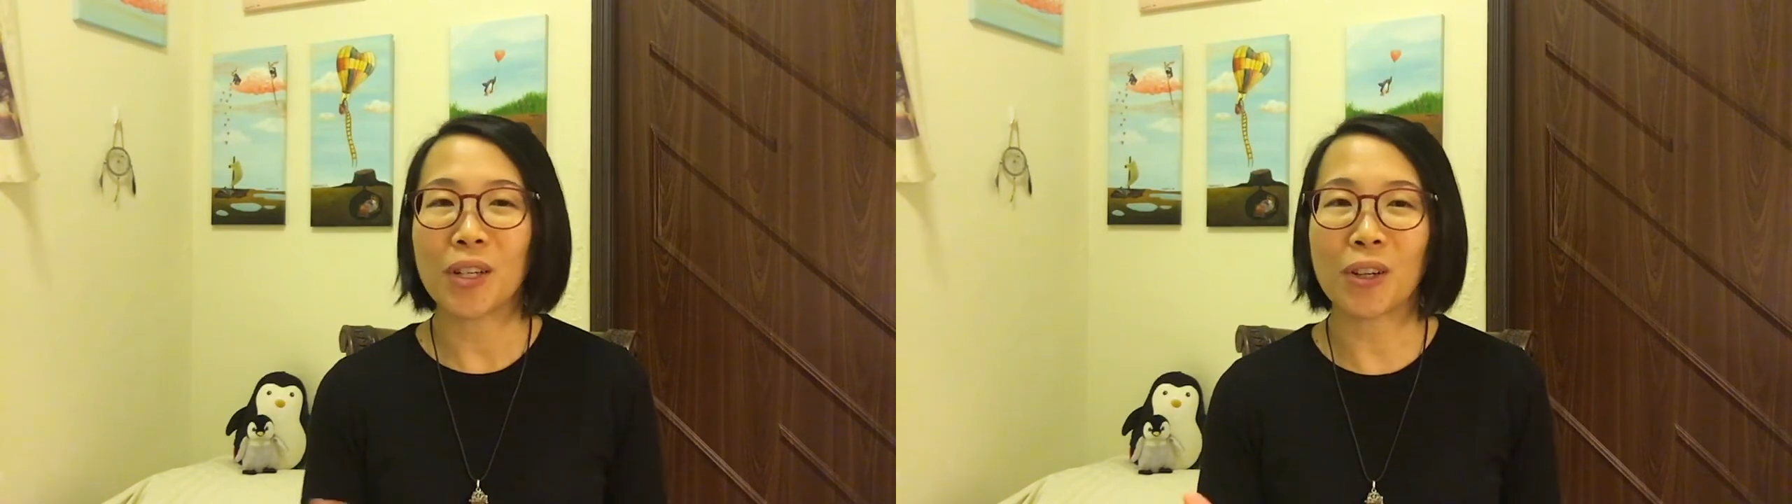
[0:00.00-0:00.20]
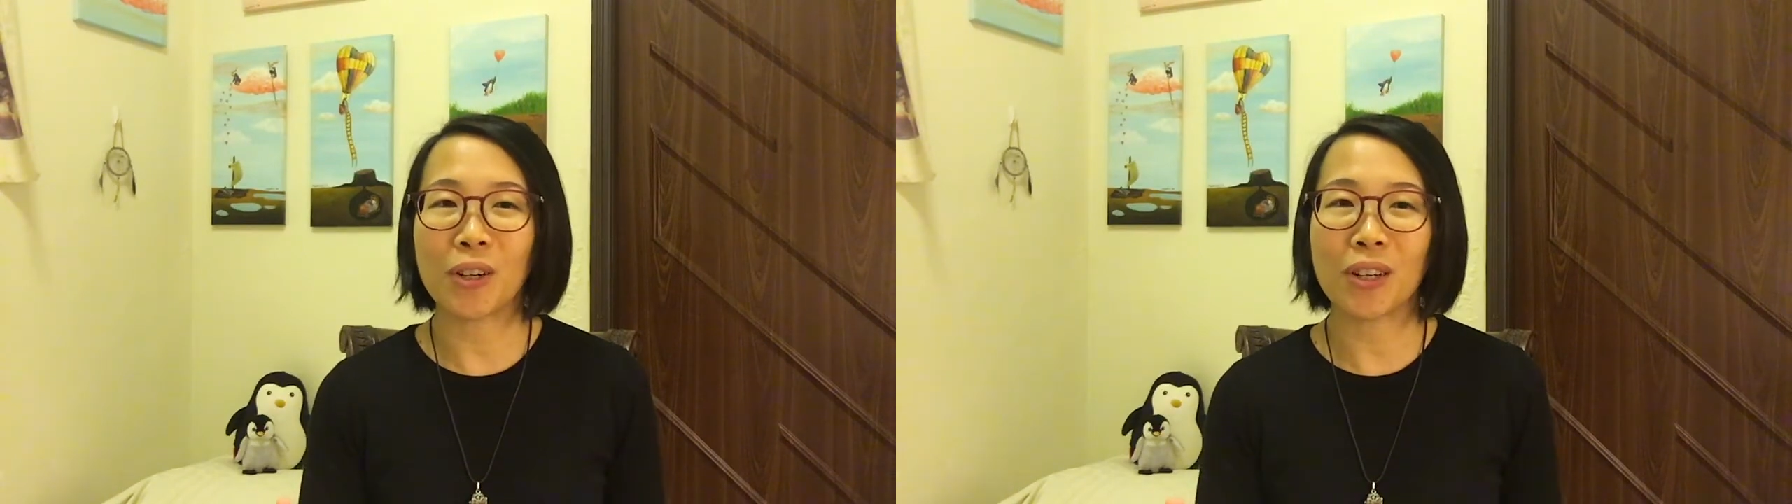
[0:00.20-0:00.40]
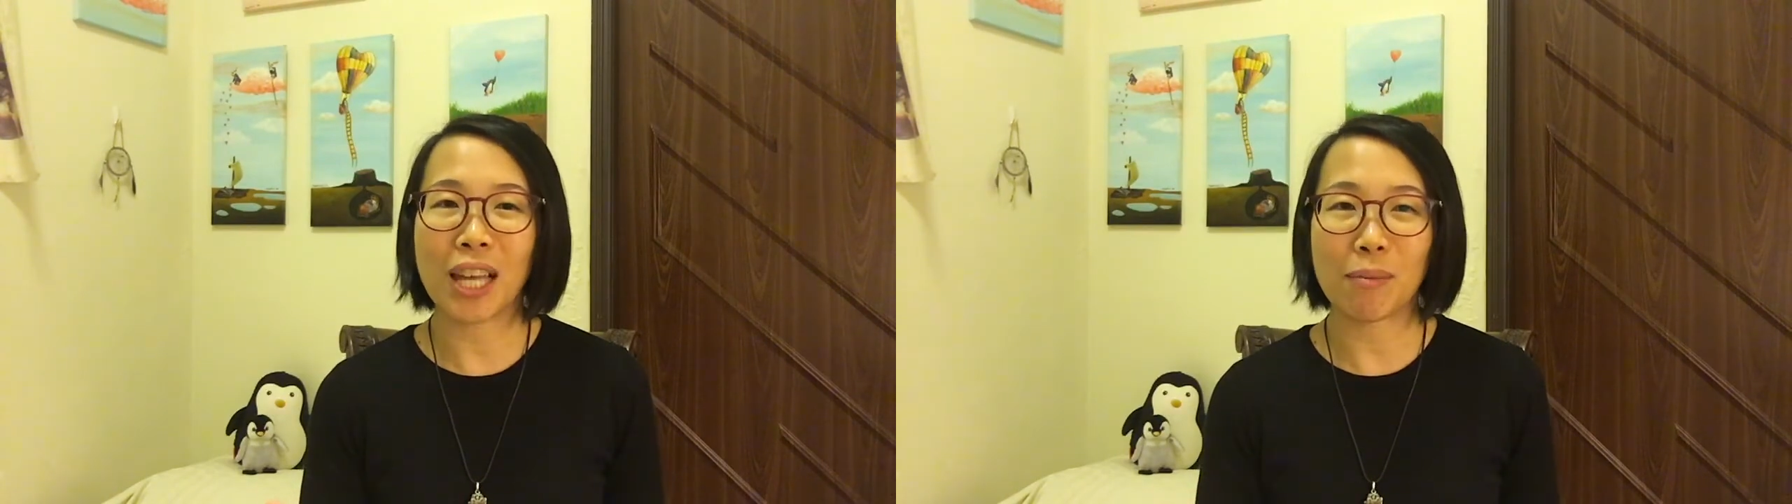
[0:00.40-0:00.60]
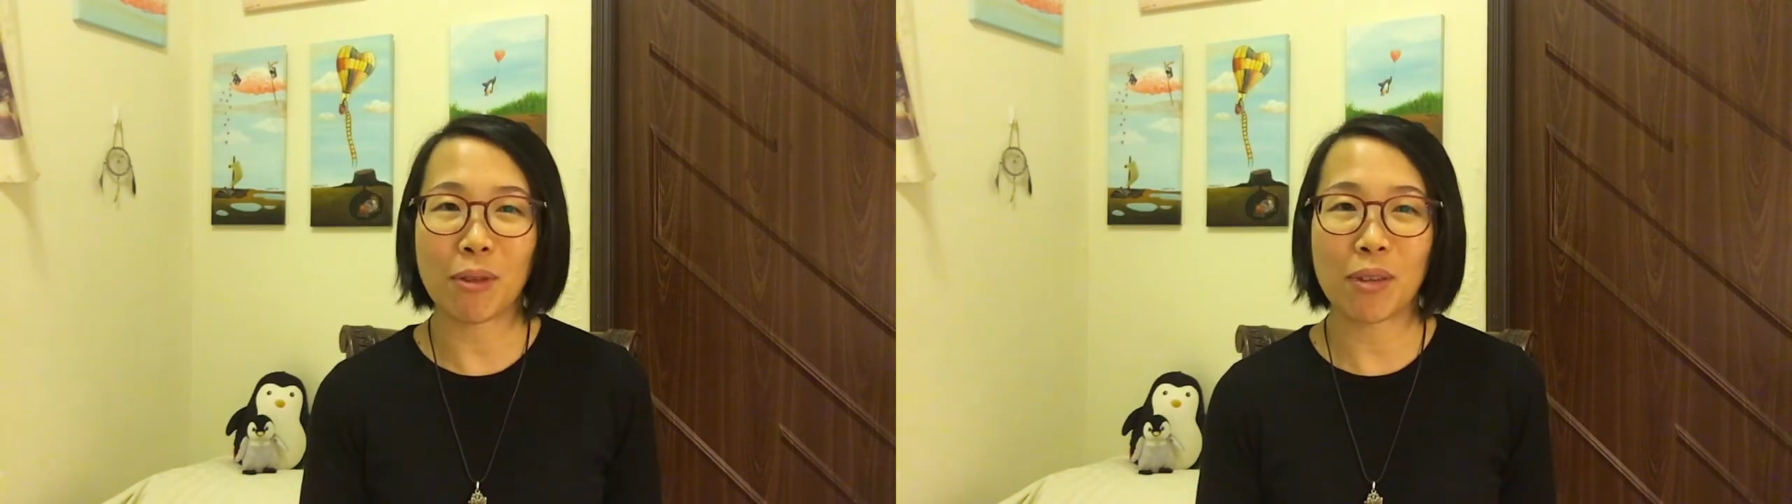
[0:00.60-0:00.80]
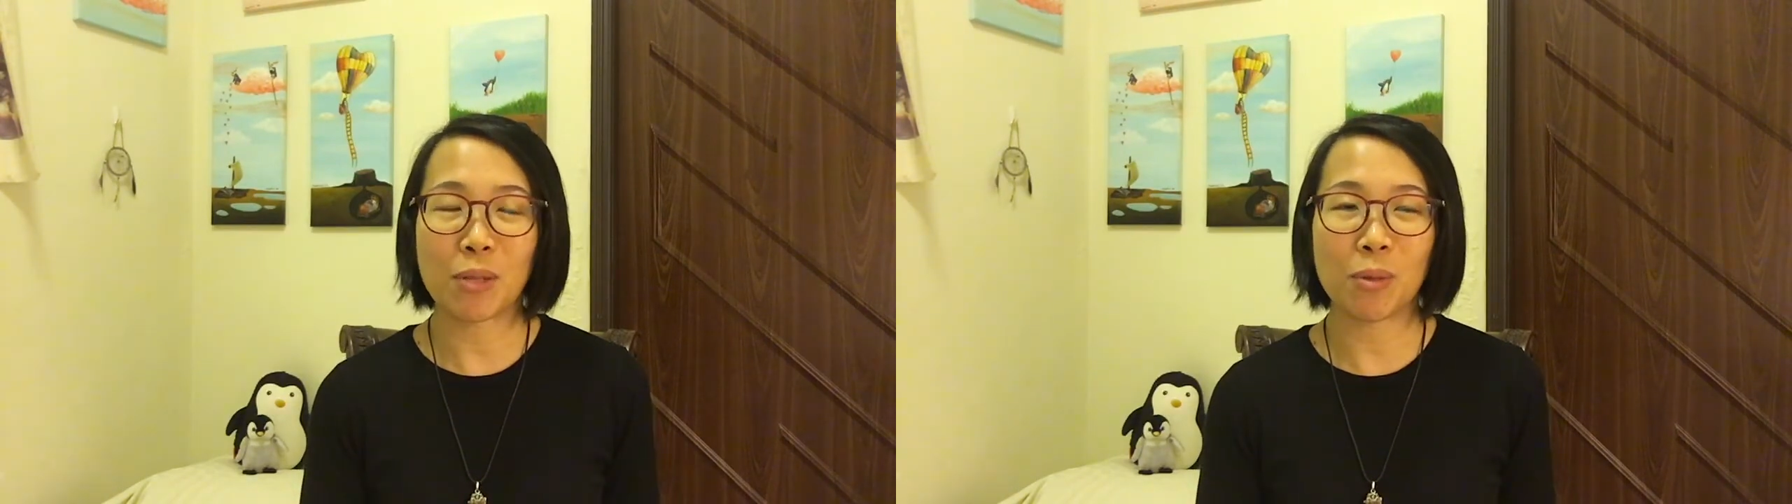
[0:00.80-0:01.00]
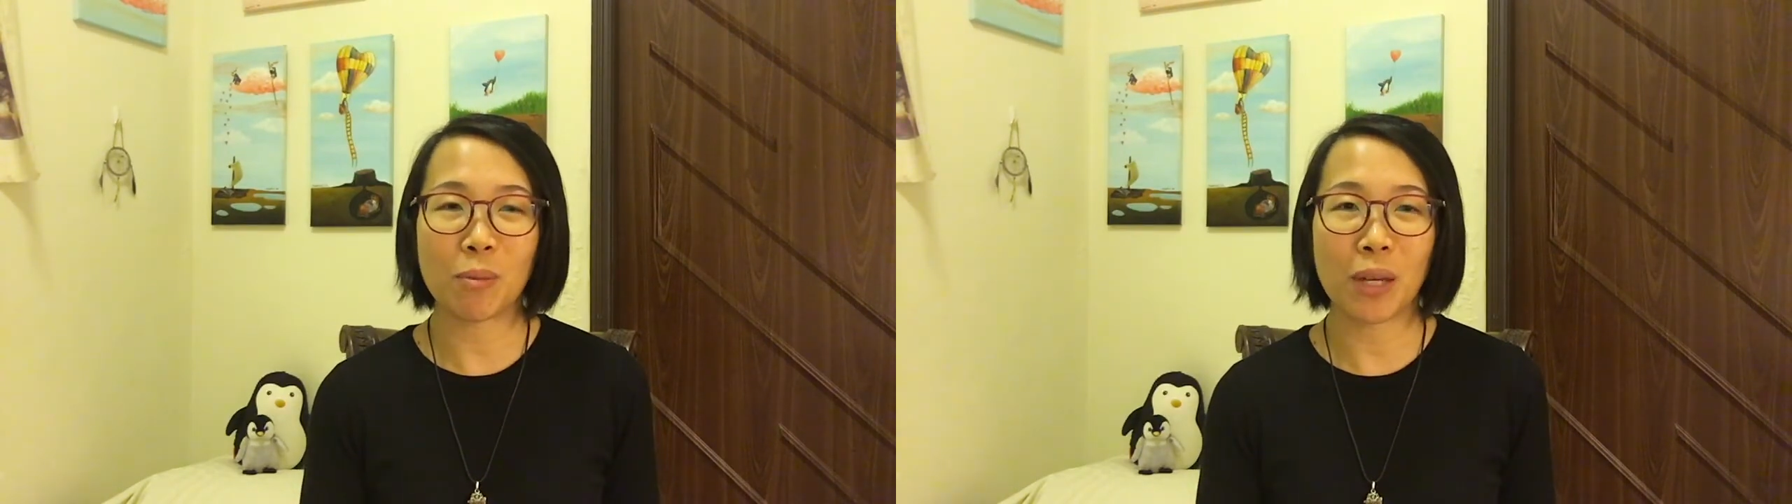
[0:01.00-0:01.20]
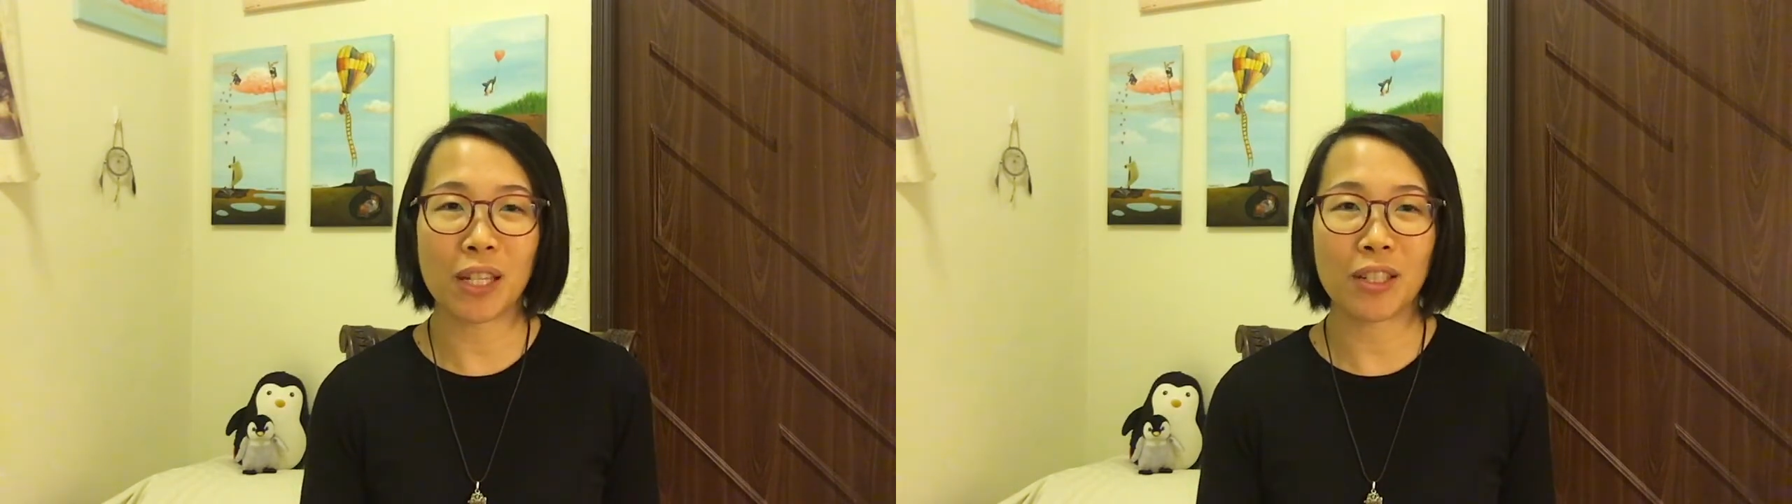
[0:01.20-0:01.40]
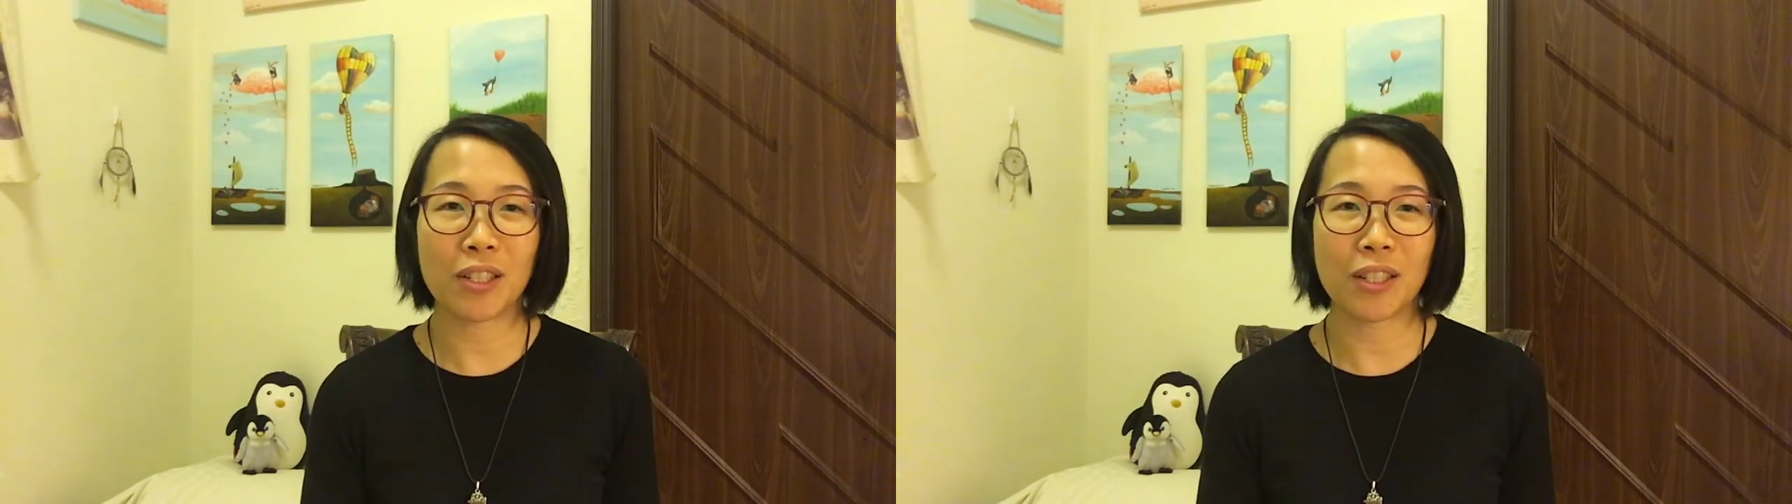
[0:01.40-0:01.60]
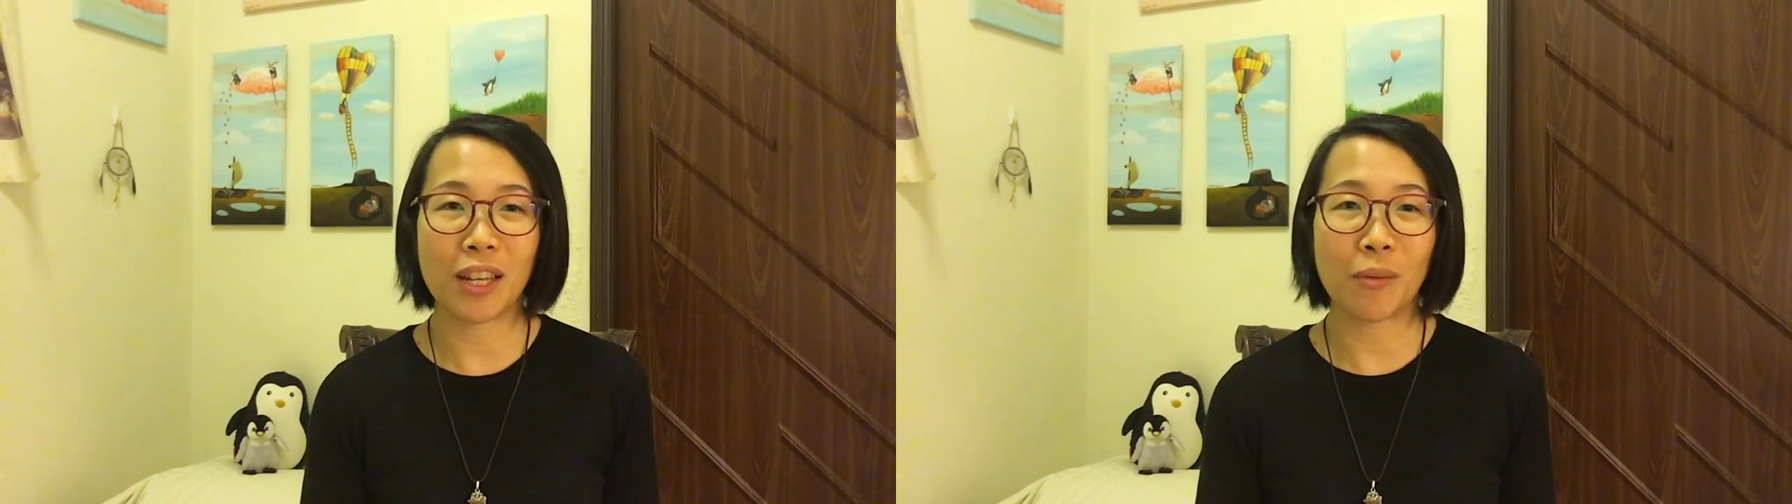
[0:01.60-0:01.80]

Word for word: or like my Facebook page